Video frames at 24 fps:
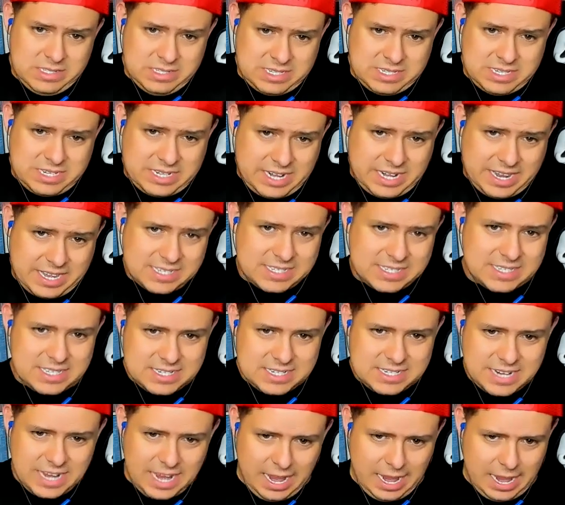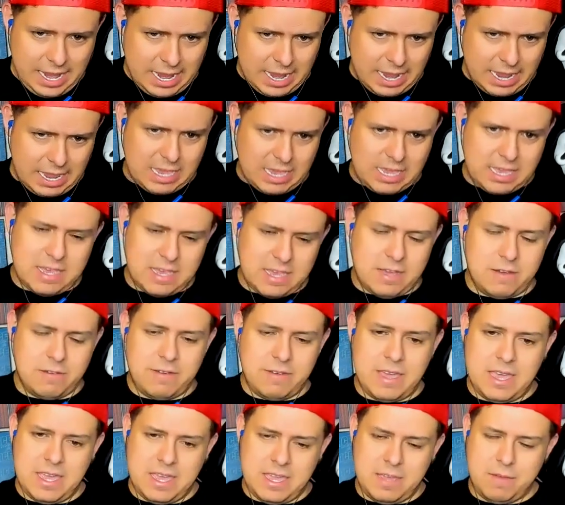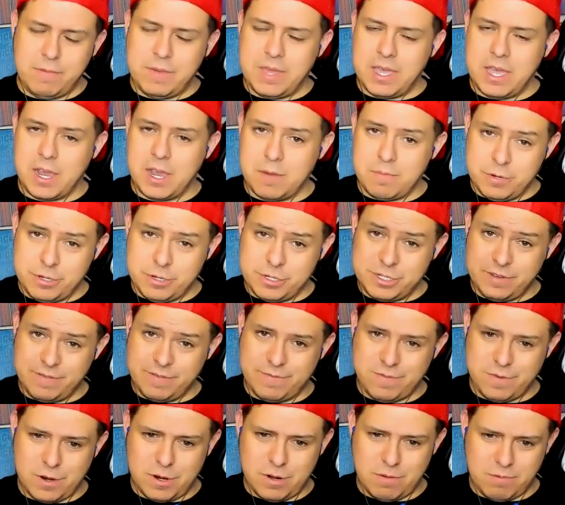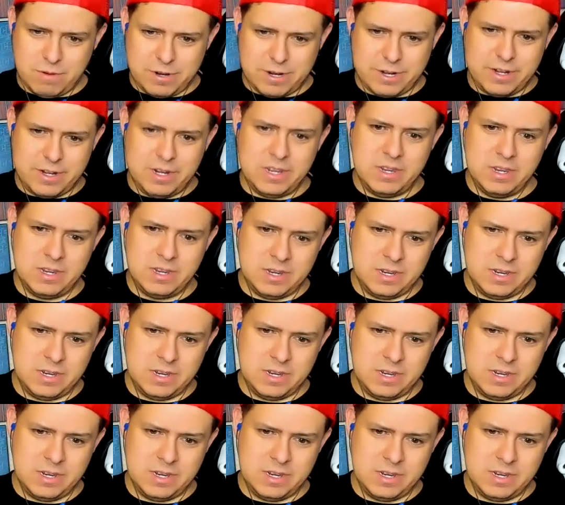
Today's the day! Okay, we are pushing forward.